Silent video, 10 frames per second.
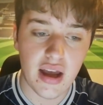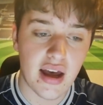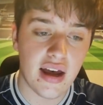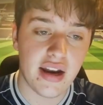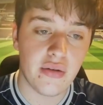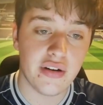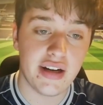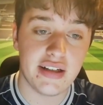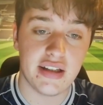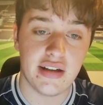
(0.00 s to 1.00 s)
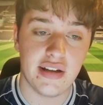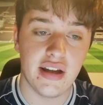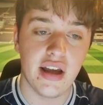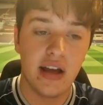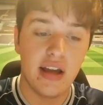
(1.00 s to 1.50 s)
Now, looking into
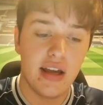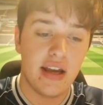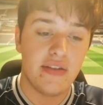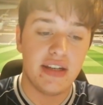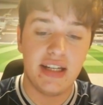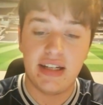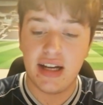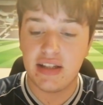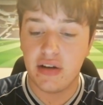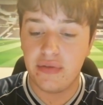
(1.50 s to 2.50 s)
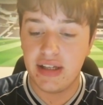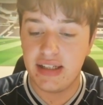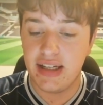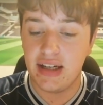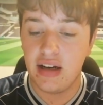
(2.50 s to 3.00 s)
the details of this
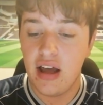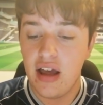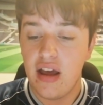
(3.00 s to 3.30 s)
deal,